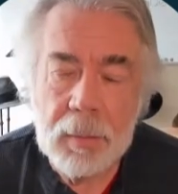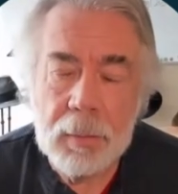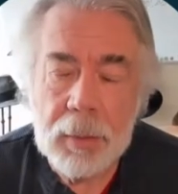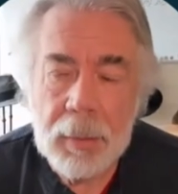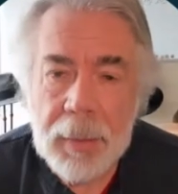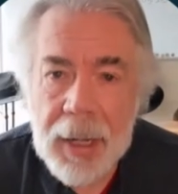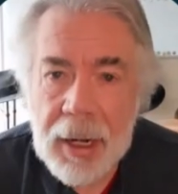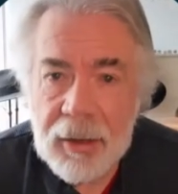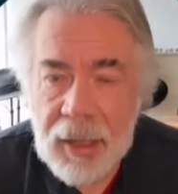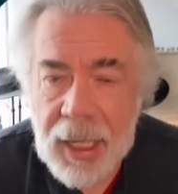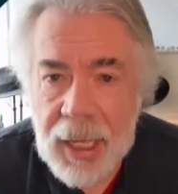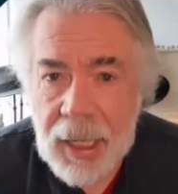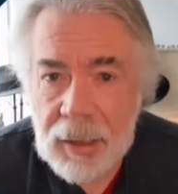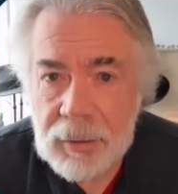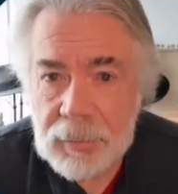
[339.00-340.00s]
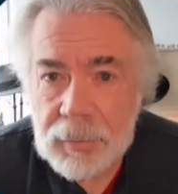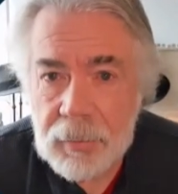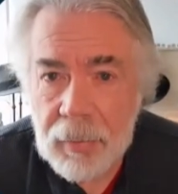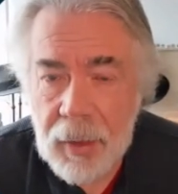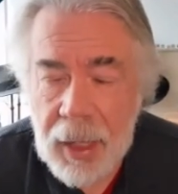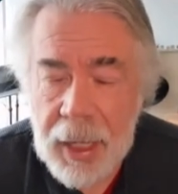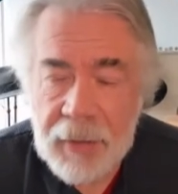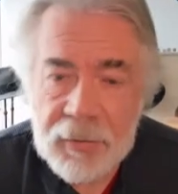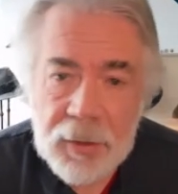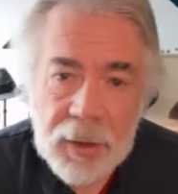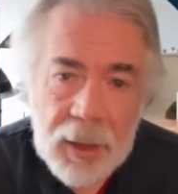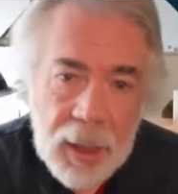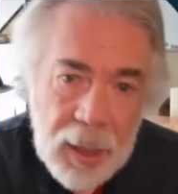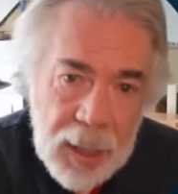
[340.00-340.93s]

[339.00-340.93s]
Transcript: prepare that after